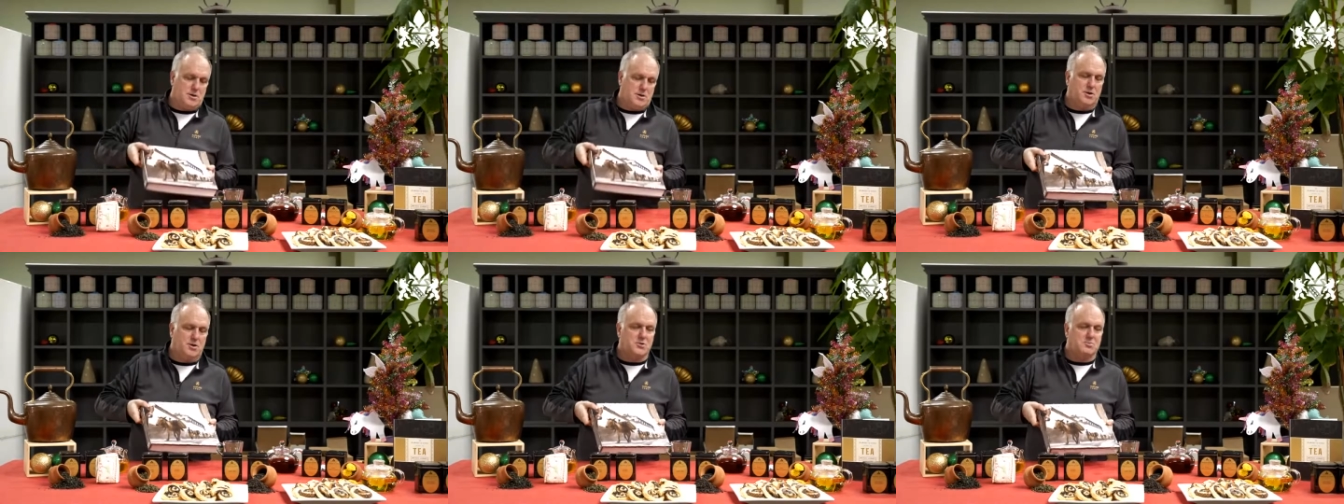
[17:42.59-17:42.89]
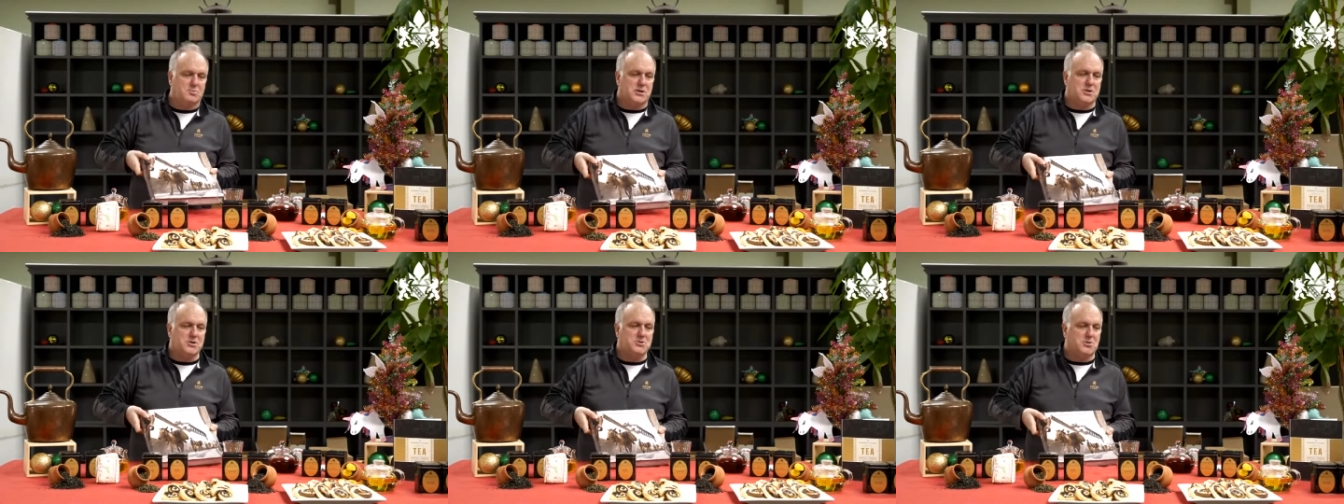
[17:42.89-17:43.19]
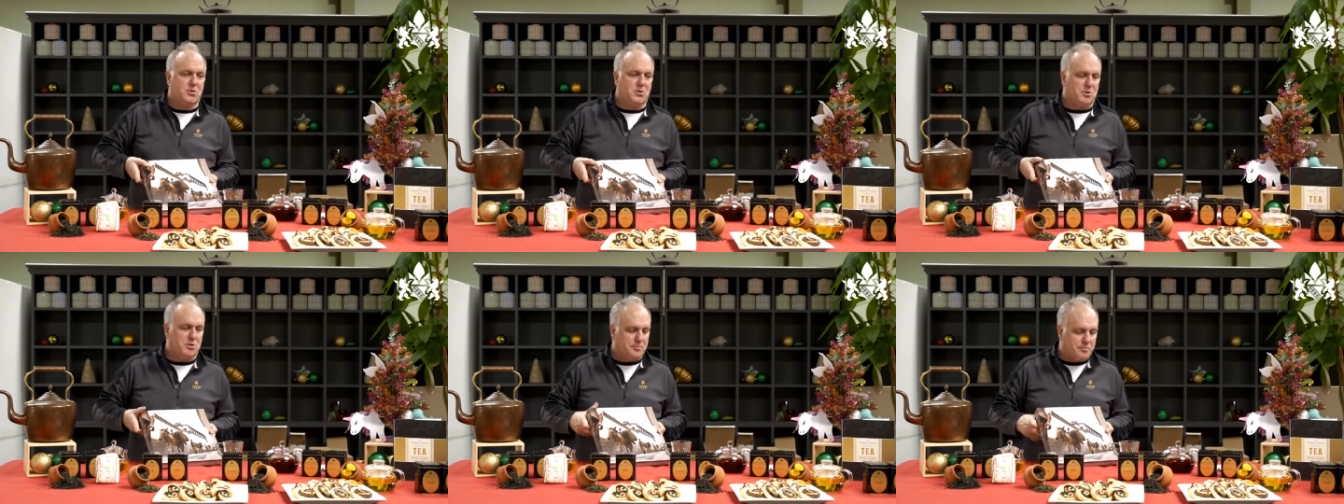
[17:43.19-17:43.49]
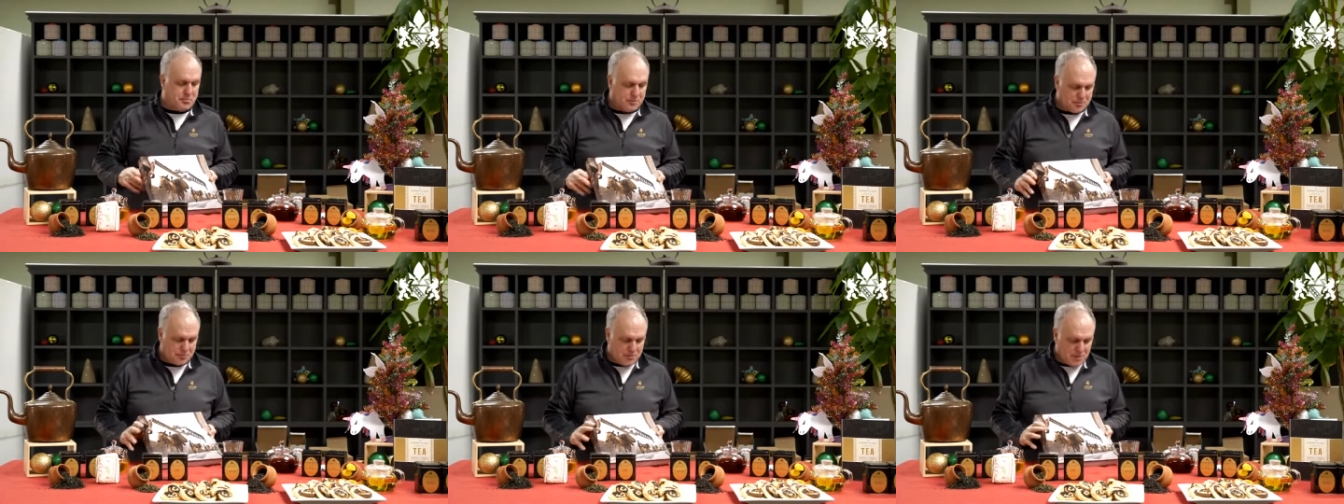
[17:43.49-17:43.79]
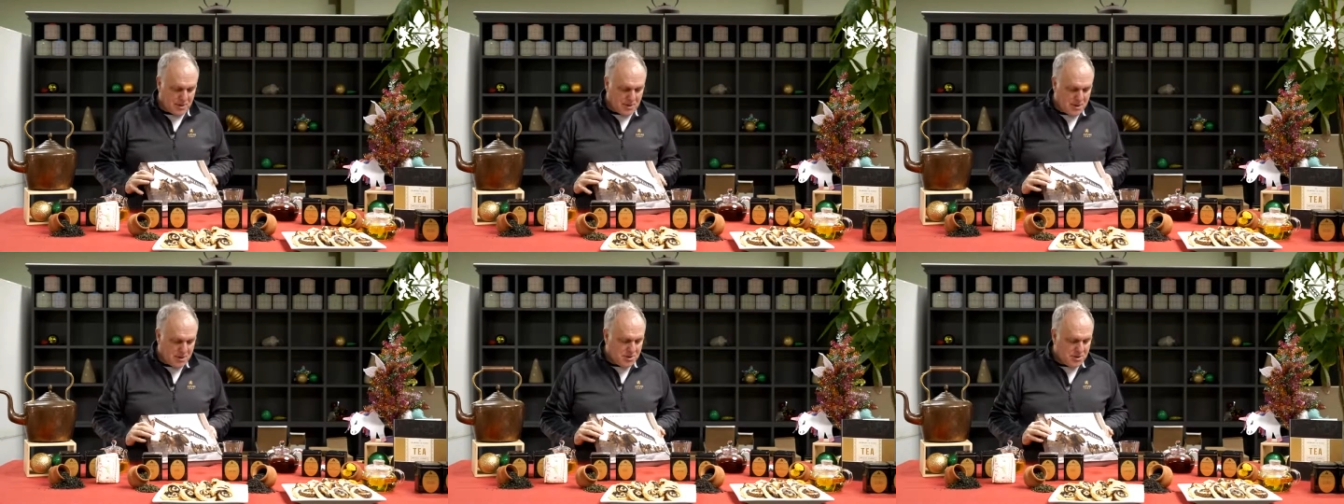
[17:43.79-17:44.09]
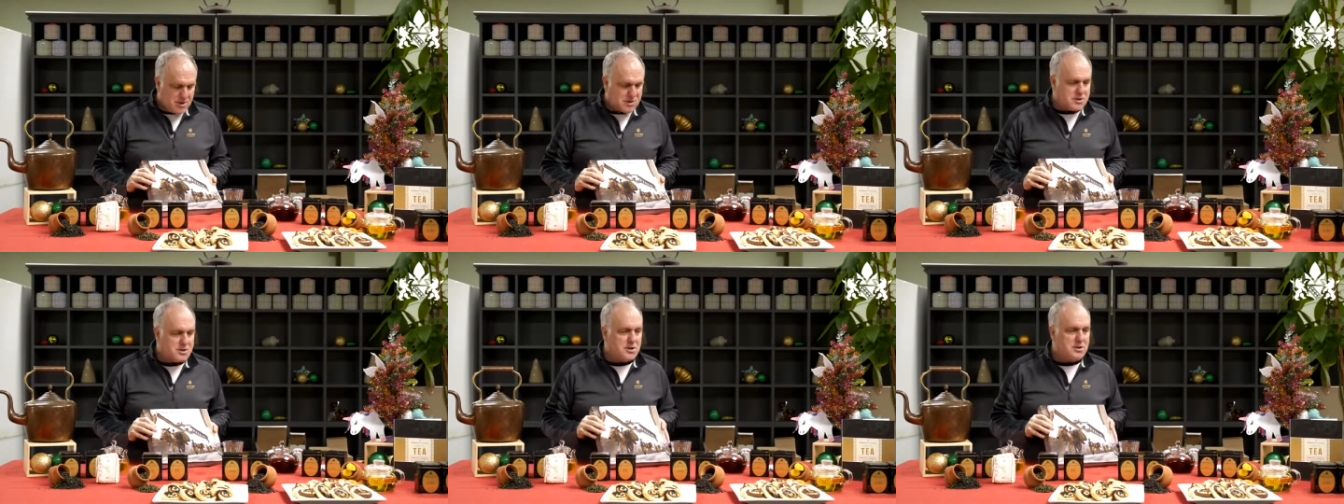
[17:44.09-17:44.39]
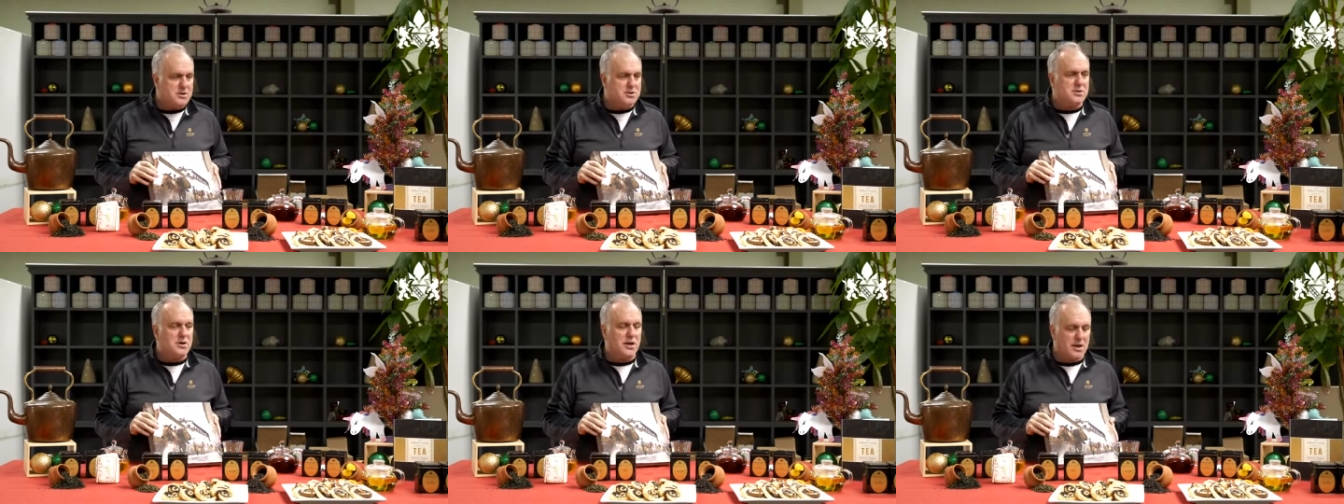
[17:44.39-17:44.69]
There goes my shoulder. This
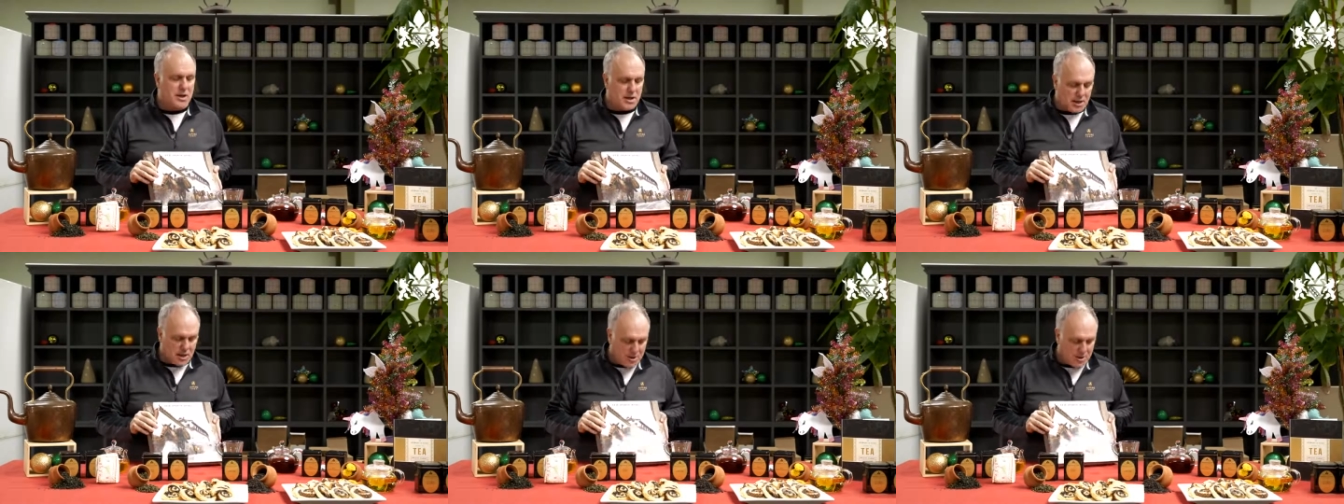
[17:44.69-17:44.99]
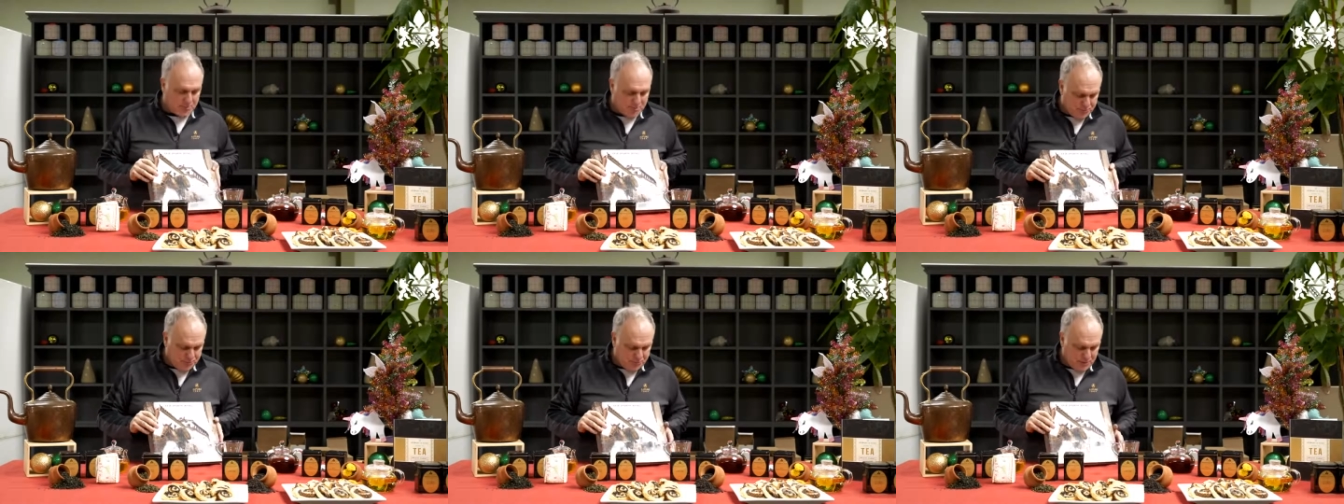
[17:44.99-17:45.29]
is the